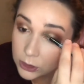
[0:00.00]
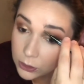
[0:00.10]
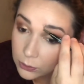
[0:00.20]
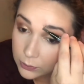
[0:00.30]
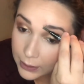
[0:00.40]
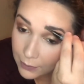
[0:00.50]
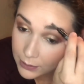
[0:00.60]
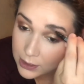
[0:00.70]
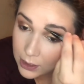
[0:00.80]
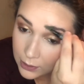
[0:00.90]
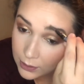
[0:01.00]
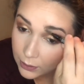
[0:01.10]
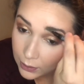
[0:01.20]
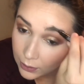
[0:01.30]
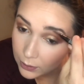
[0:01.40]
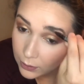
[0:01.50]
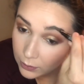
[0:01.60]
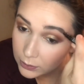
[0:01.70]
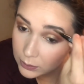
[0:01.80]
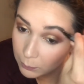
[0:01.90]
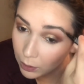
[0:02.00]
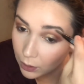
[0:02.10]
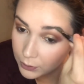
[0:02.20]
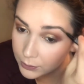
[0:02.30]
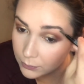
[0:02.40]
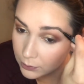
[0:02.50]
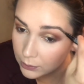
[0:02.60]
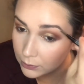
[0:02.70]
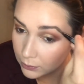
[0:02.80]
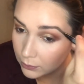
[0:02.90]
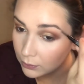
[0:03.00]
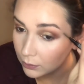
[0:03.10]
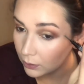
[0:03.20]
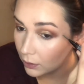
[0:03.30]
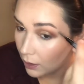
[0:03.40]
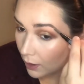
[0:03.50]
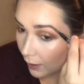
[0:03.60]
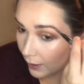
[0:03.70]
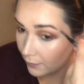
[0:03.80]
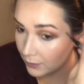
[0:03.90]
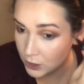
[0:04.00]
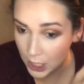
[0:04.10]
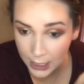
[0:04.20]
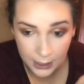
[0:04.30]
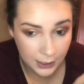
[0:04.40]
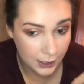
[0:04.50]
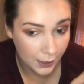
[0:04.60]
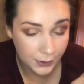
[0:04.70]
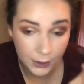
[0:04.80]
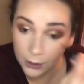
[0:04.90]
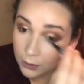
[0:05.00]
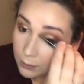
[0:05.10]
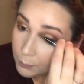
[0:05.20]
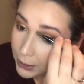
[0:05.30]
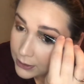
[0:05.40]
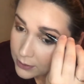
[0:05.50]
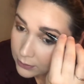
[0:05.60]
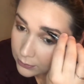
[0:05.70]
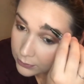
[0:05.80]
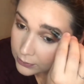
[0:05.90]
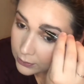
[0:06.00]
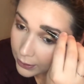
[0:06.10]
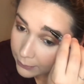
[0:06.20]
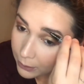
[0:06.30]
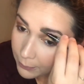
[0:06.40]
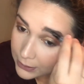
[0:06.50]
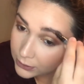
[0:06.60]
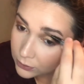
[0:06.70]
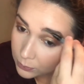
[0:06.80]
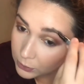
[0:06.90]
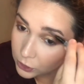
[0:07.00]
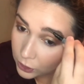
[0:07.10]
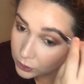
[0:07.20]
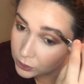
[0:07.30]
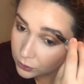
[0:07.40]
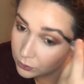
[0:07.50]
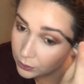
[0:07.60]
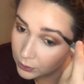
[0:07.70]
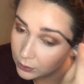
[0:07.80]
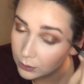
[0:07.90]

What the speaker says: too. That one's a smaller one. I haven't tried any other pencils, eyebrow pencils from the drugstore.